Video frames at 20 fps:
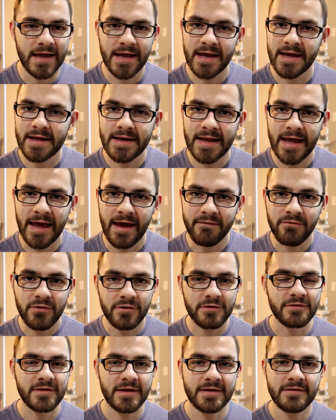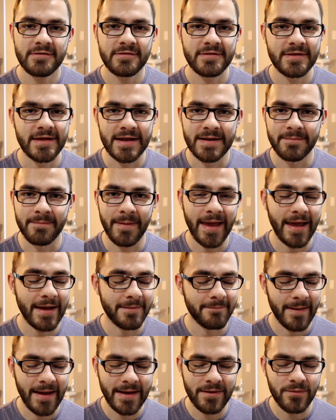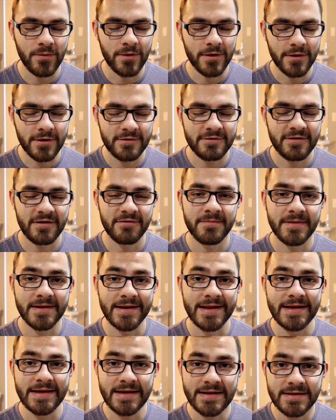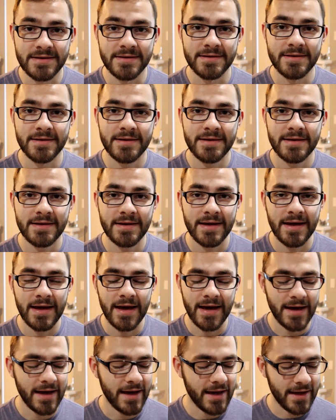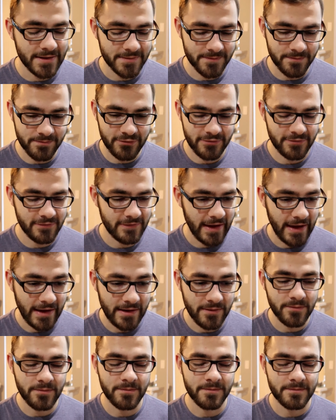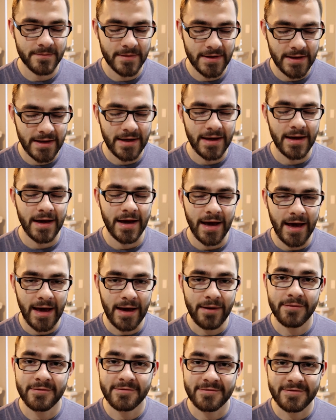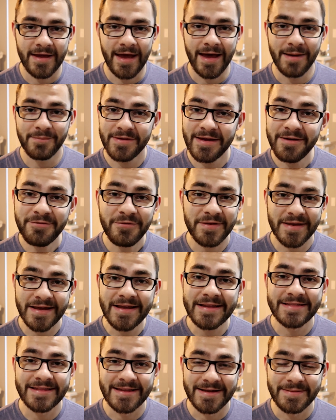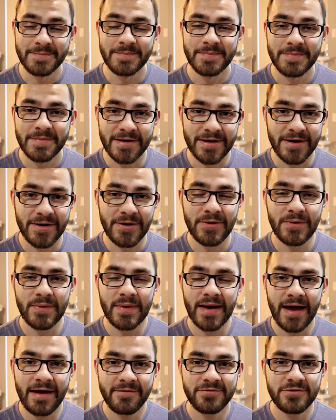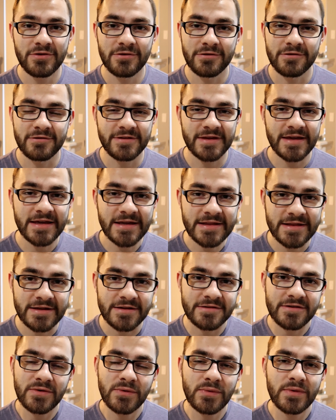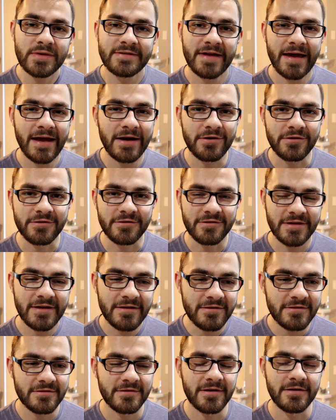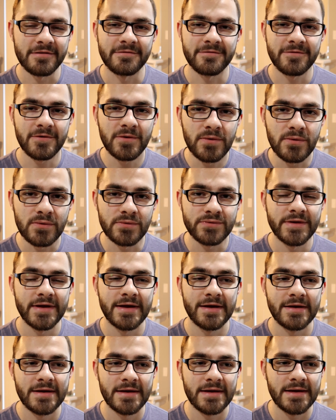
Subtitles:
And ever since then, man, my words have been eaten. I'm definitely eating them. You know, after seeing this whole entire season unfold,